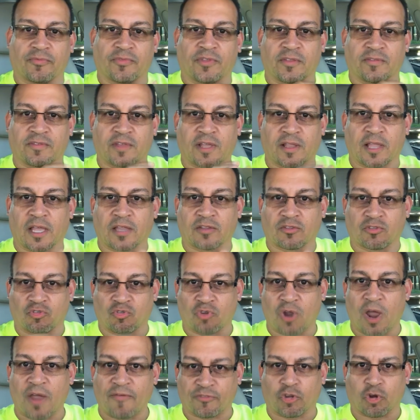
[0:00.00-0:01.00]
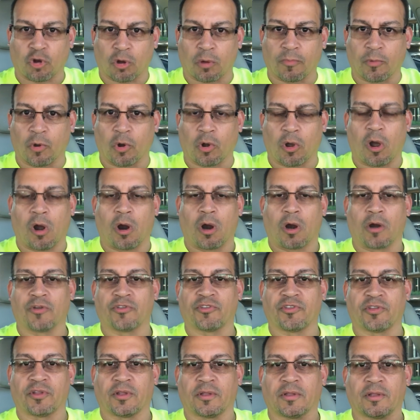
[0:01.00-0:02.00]
since I like to drive turbo
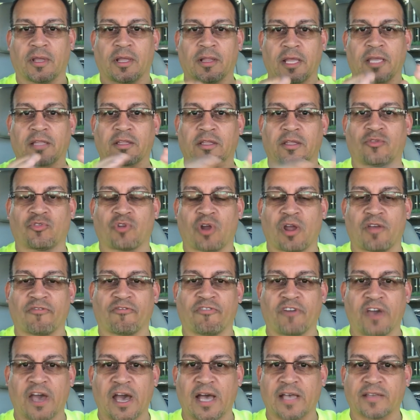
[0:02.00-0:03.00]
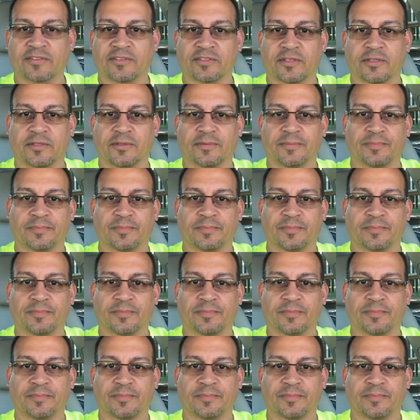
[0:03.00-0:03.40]
cars and I like to drive fast.